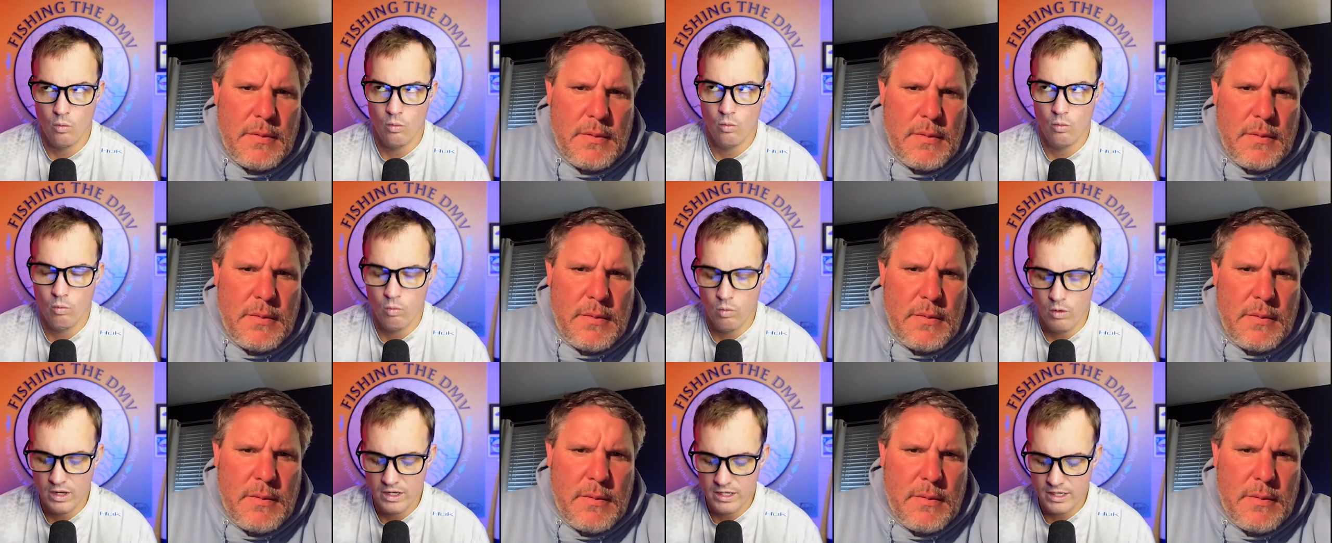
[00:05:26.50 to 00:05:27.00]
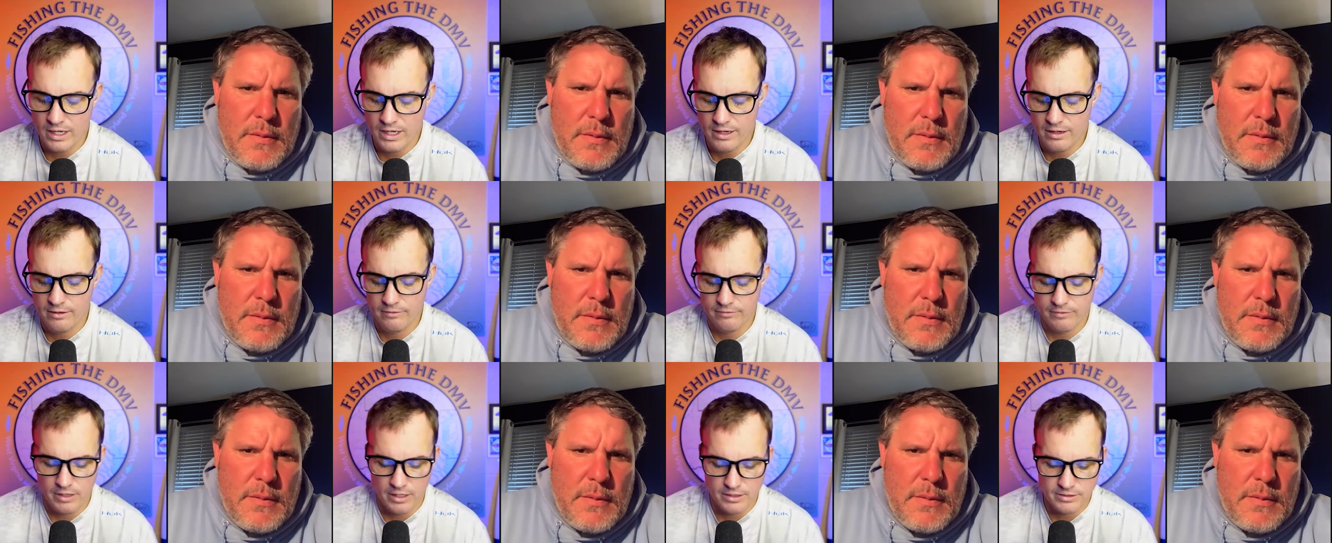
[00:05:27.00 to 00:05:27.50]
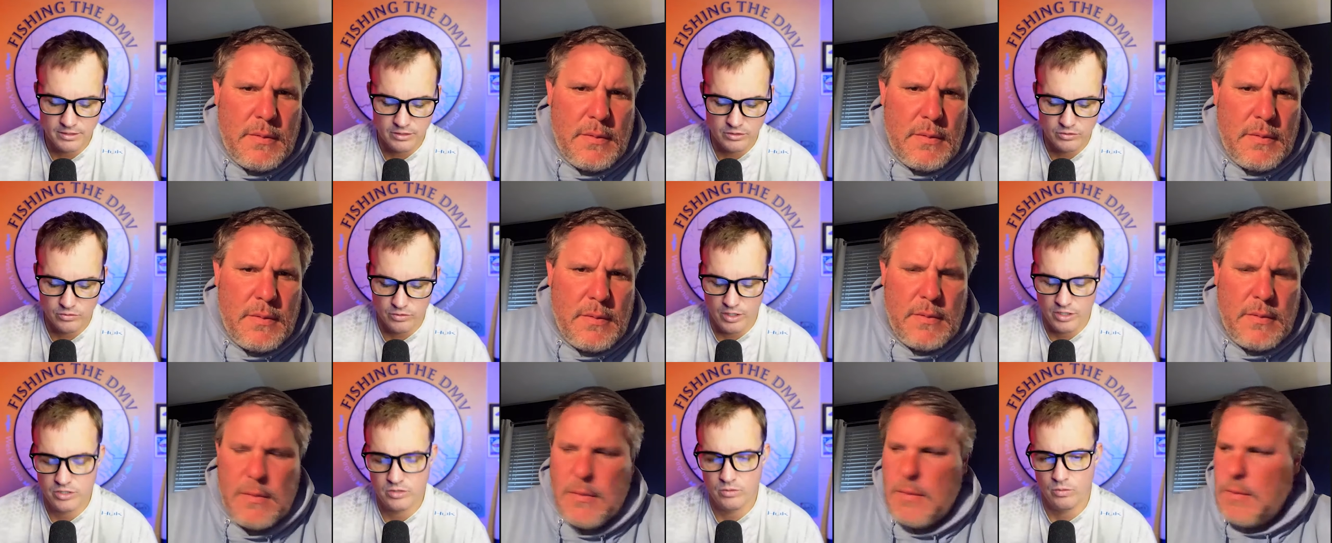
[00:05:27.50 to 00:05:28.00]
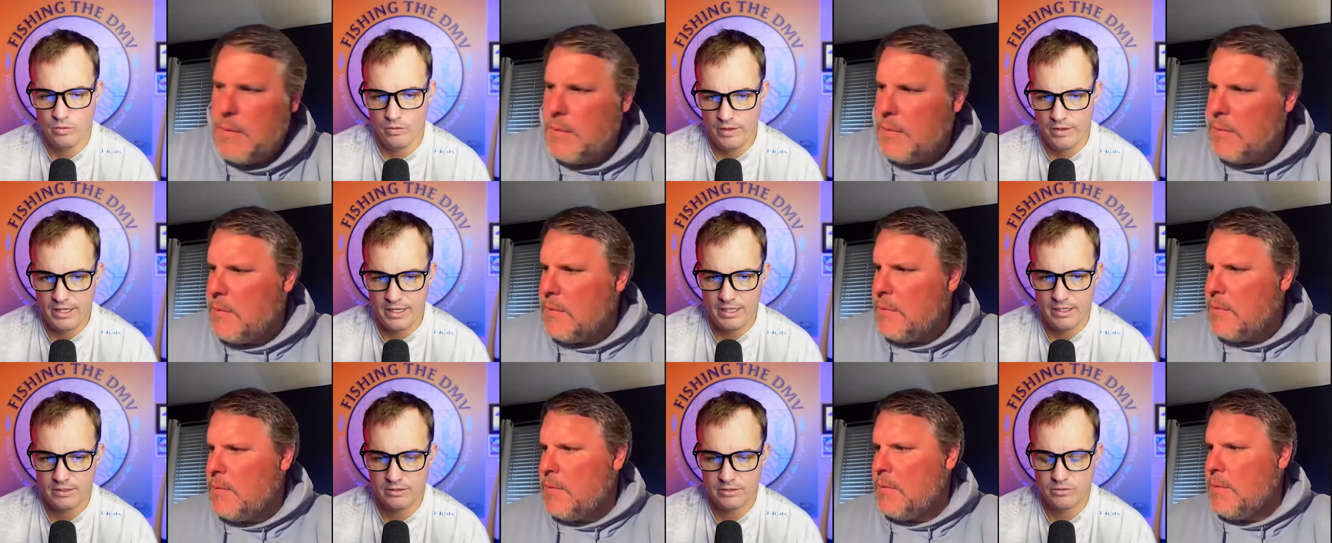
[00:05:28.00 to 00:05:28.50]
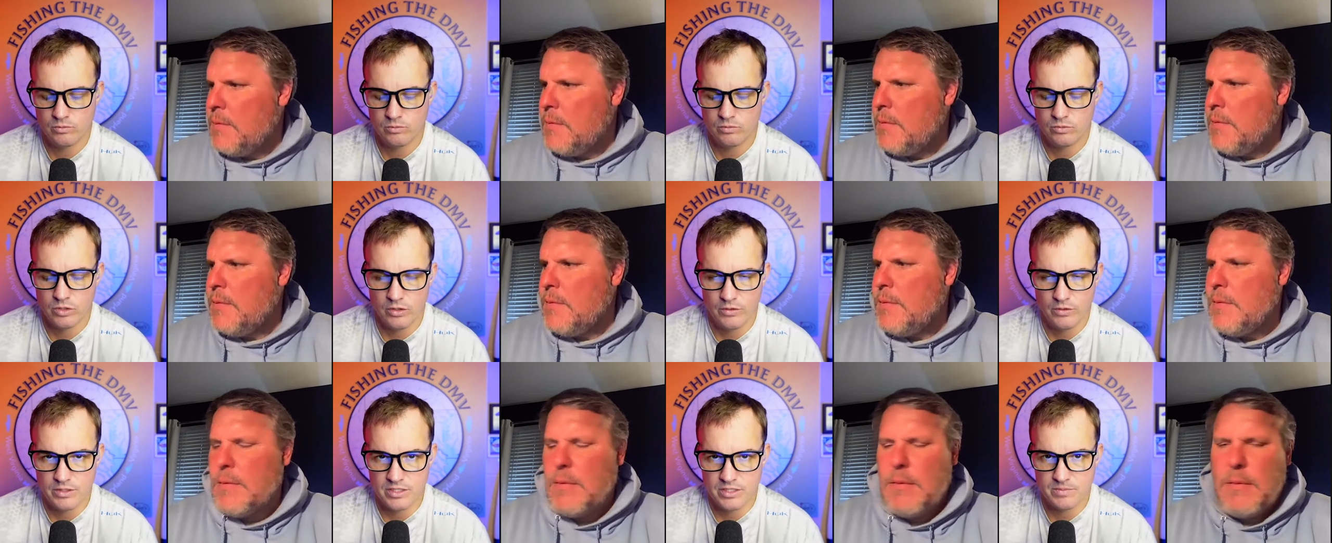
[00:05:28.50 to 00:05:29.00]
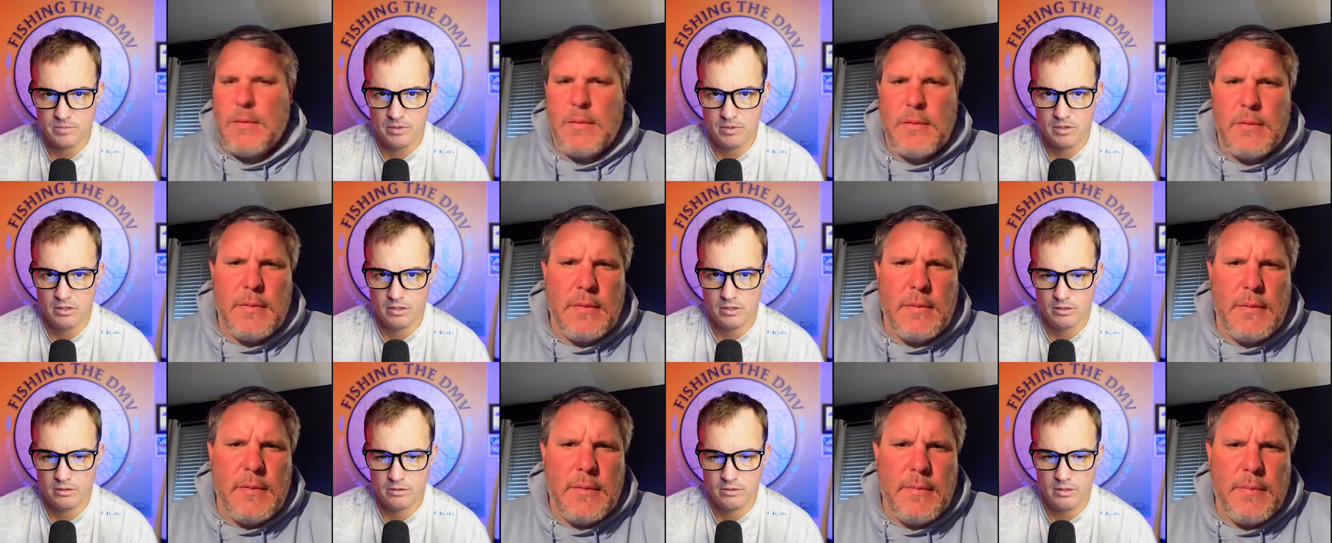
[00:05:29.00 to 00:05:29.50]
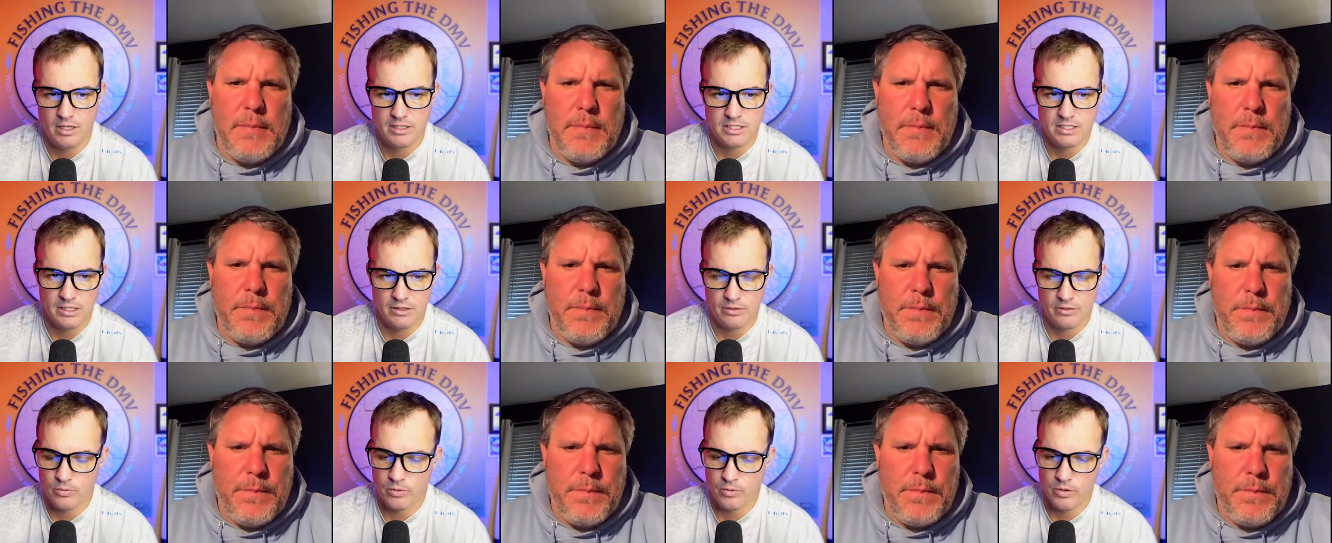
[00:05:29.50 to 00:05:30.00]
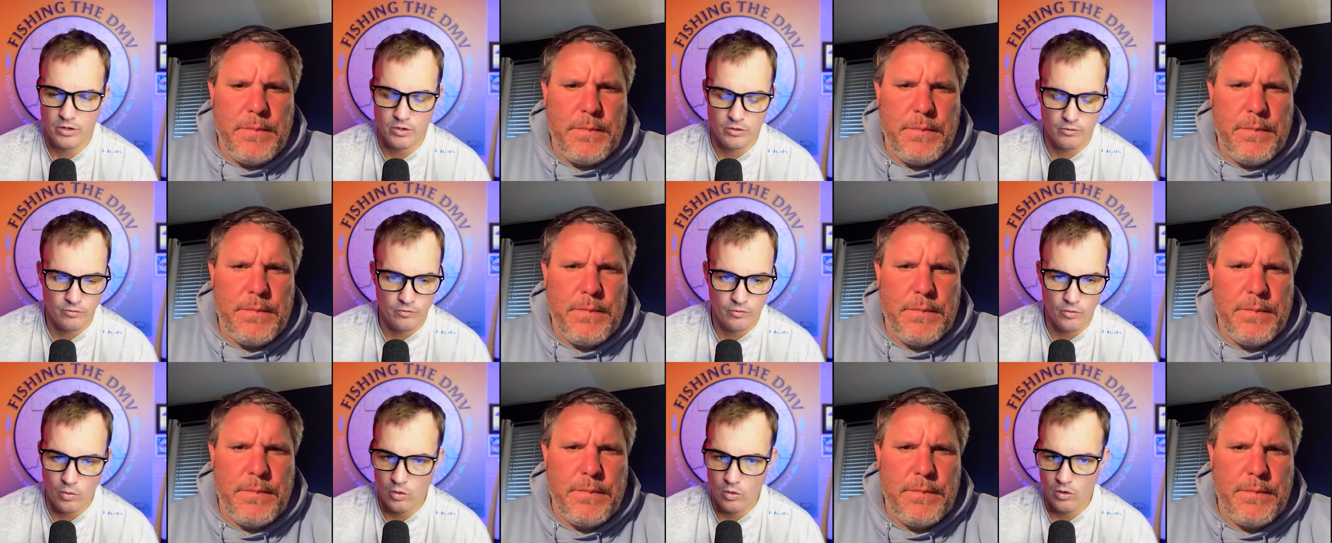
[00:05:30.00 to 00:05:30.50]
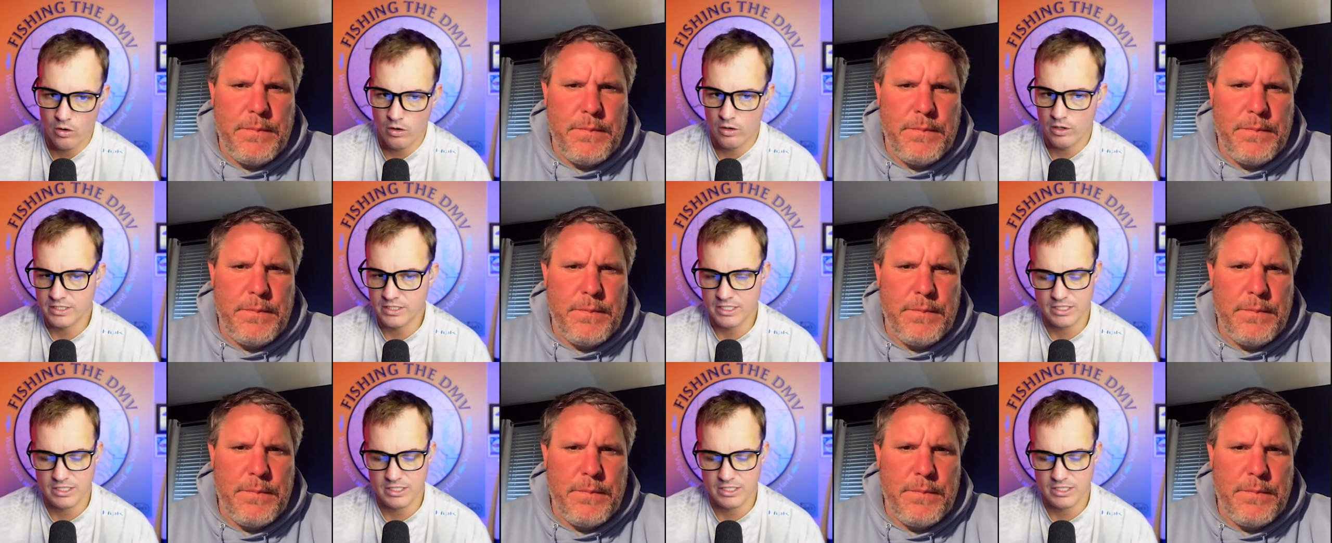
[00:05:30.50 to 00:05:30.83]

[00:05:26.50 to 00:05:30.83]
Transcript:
Speaker 1: What kind of concentration will they get during the spawn? Is it 3 or 4? Is